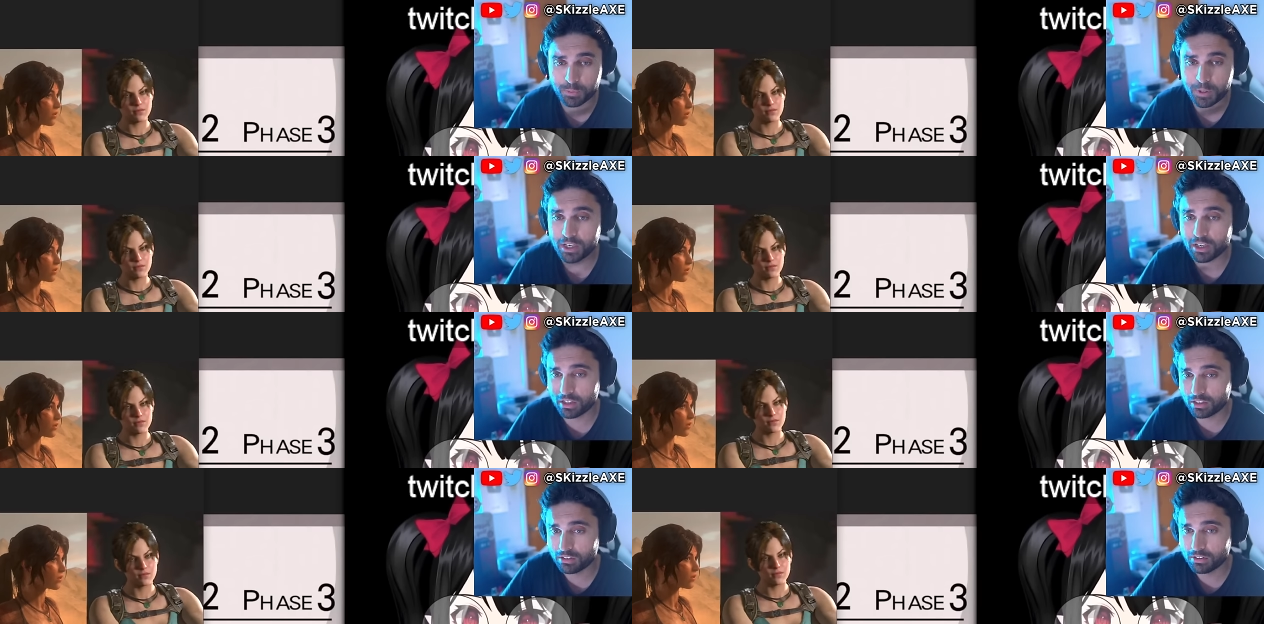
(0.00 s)

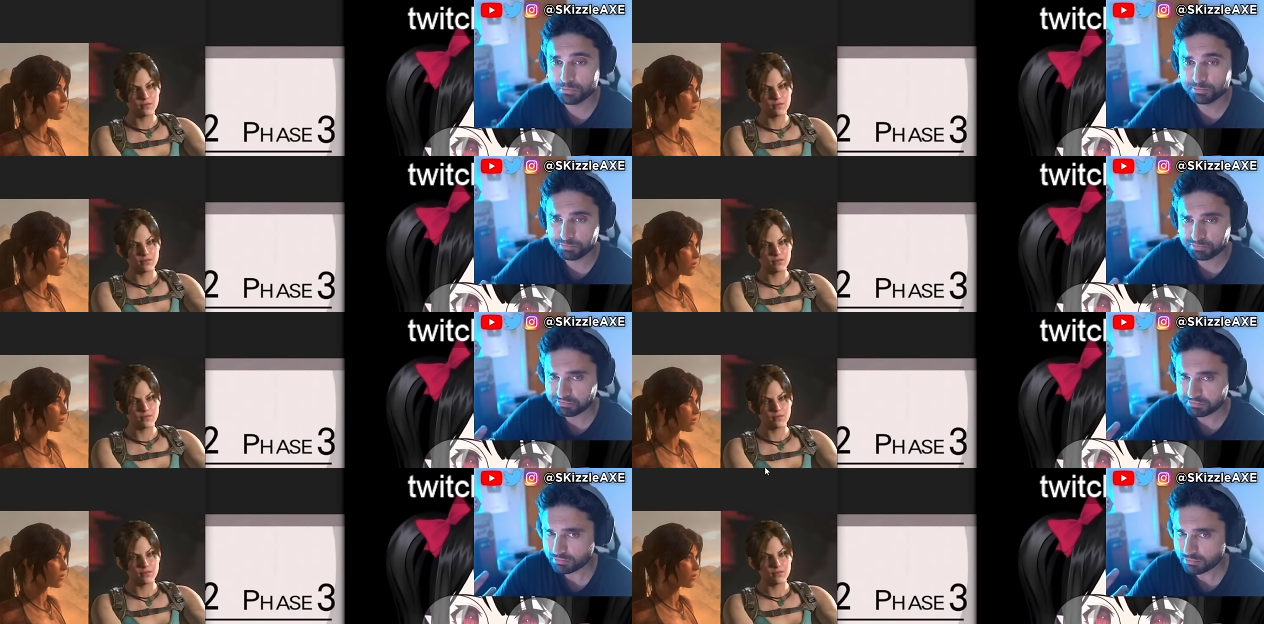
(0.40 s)
Speaker 1: speaking,
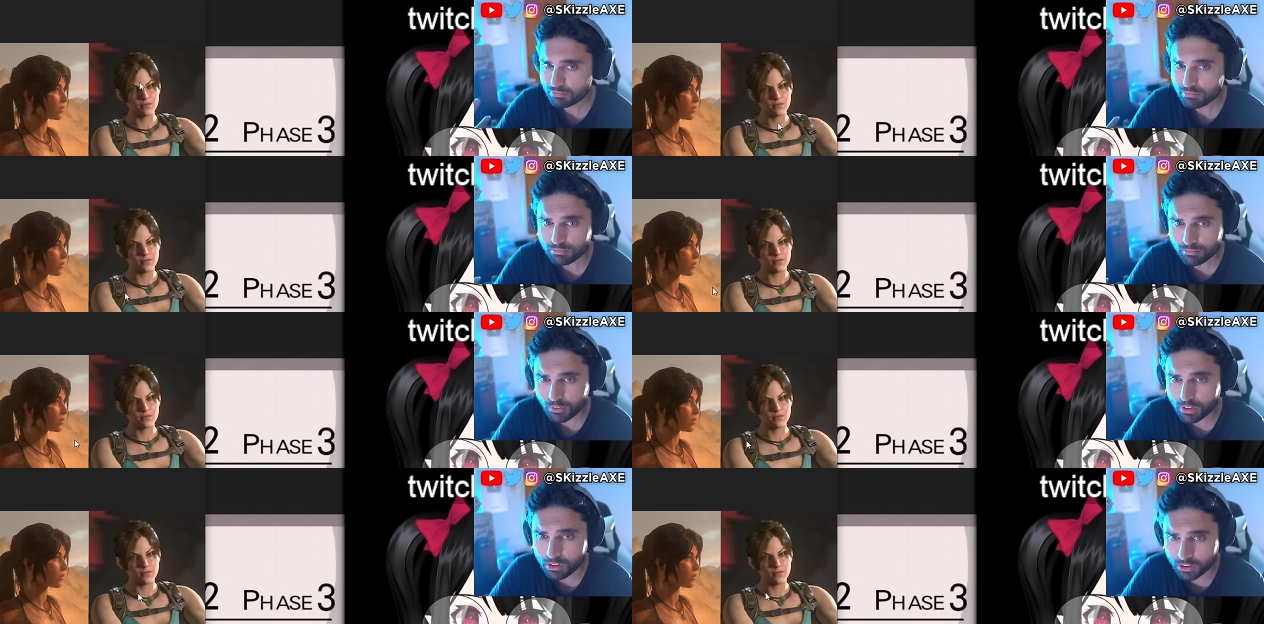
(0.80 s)

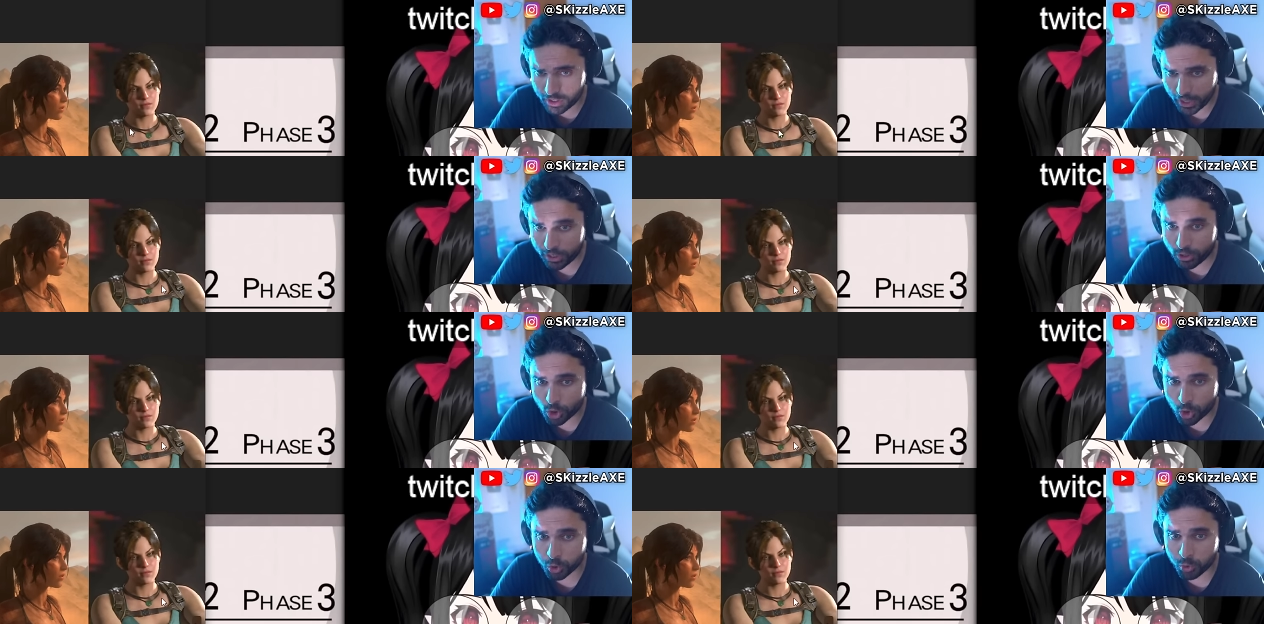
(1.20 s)

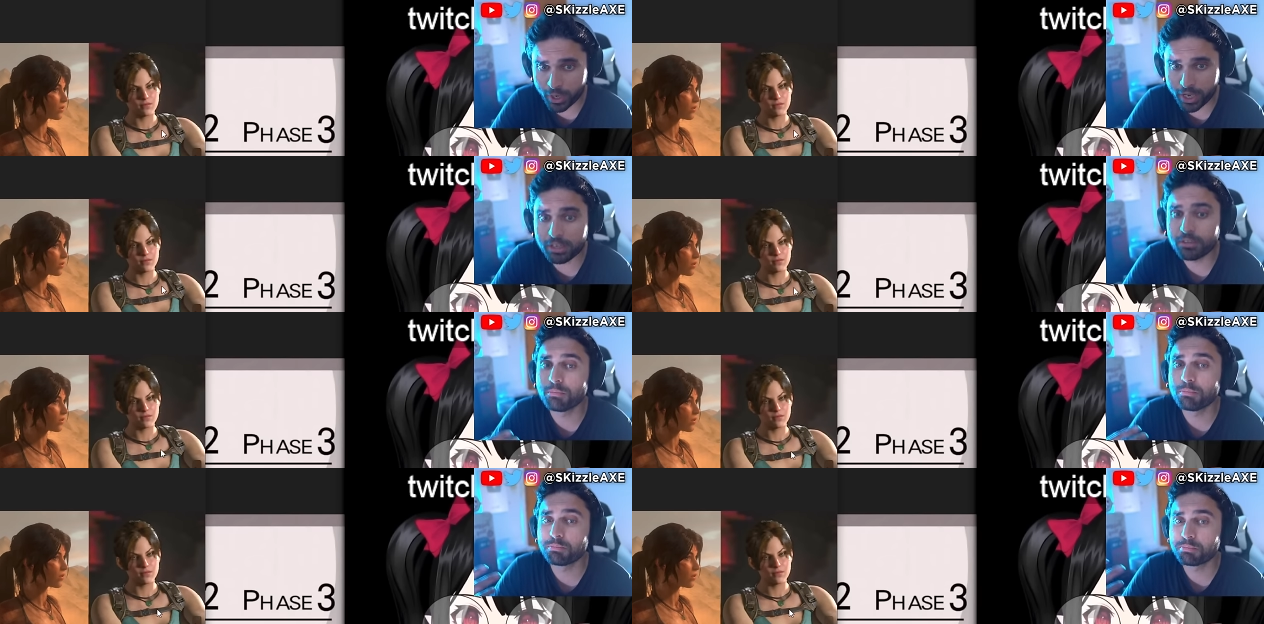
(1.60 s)
they do
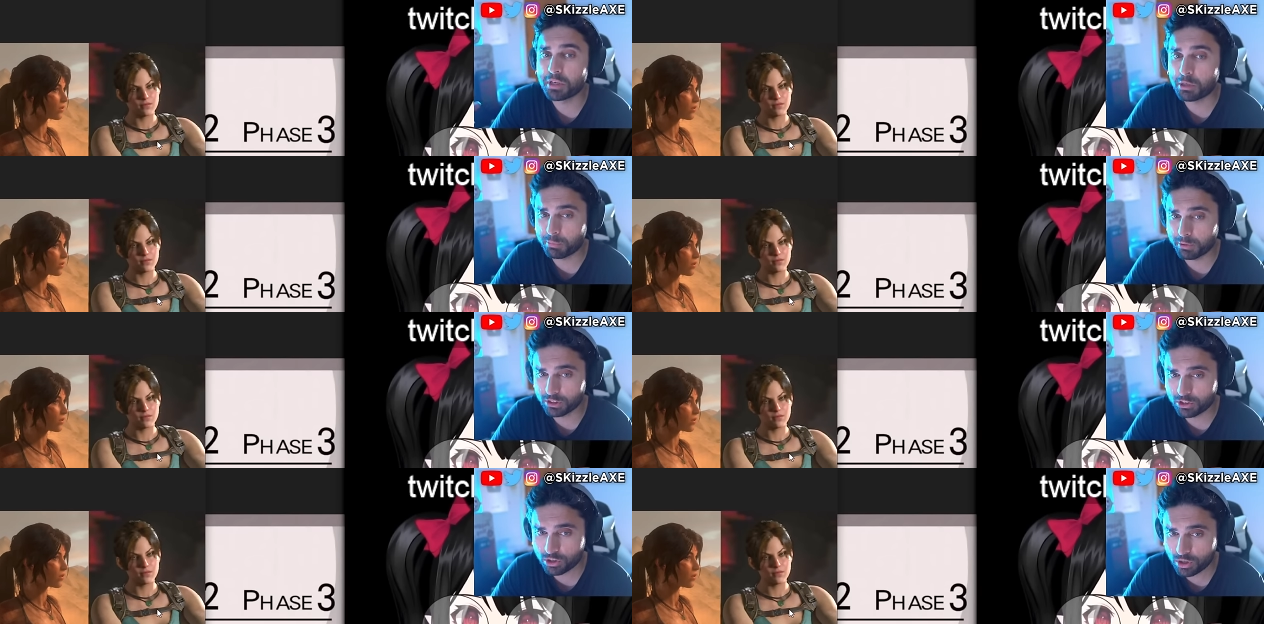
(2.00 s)
it,
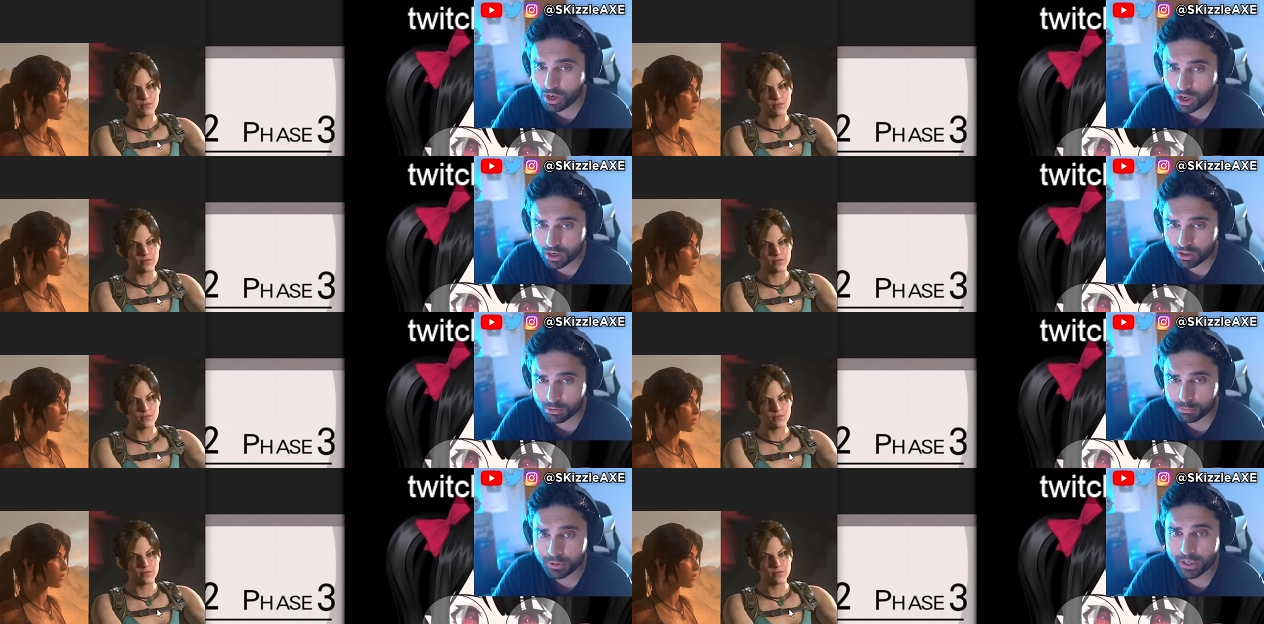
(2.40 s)
people
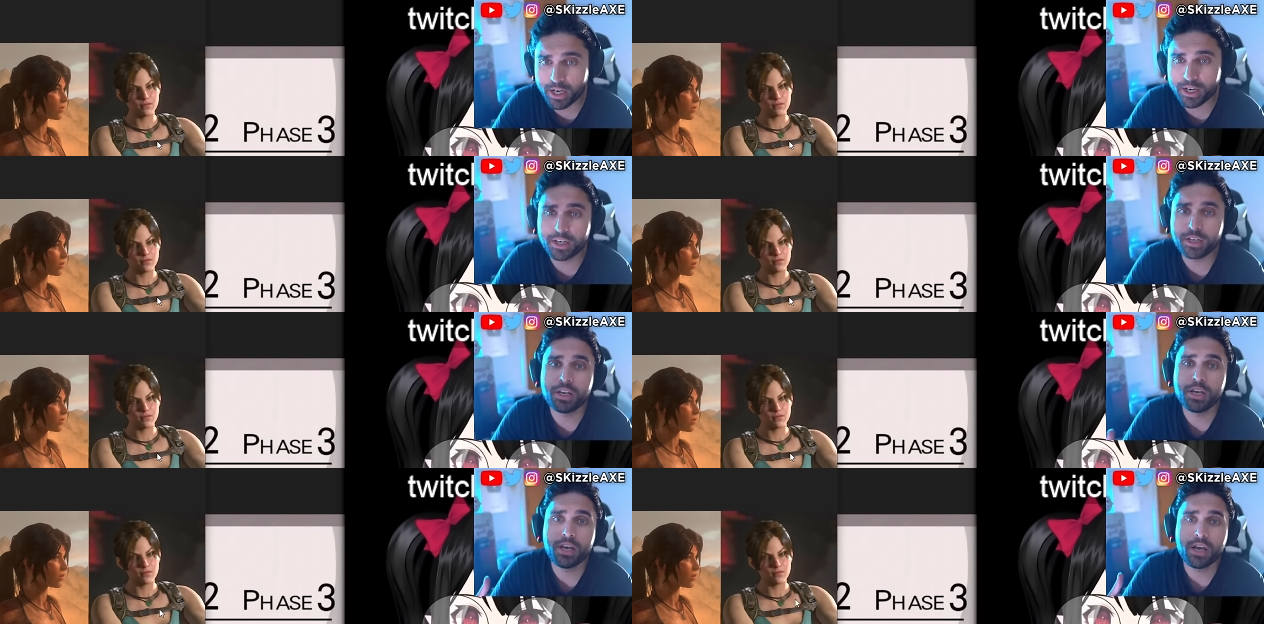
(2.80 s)
talk
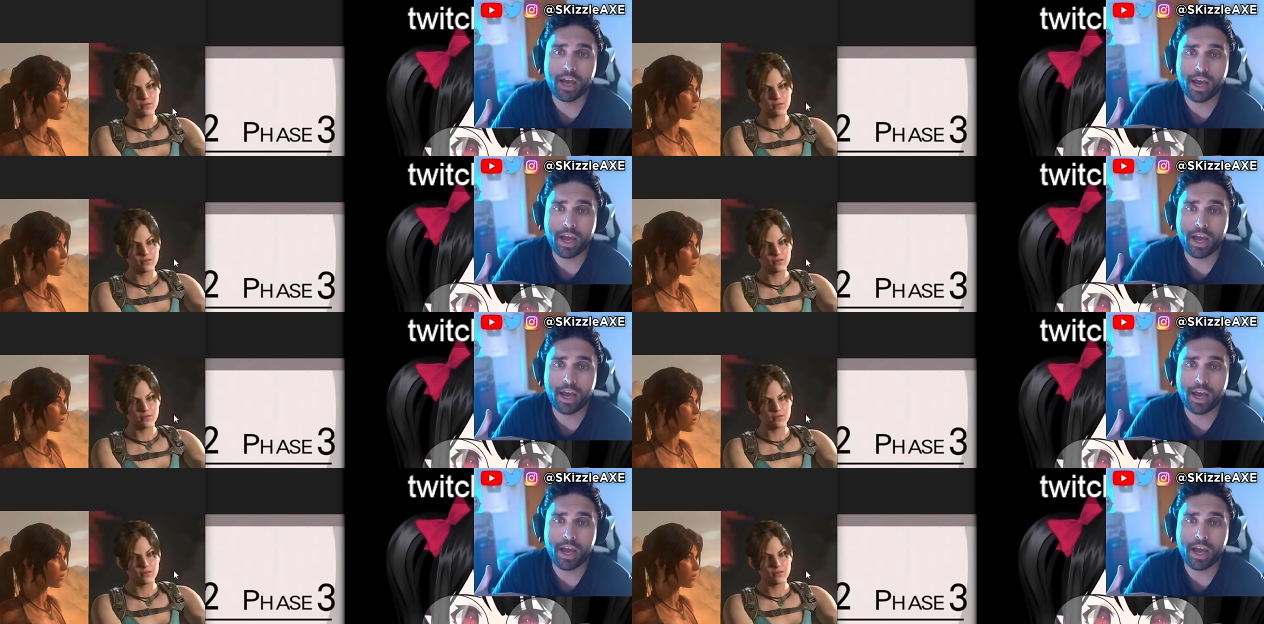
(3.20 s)
about it,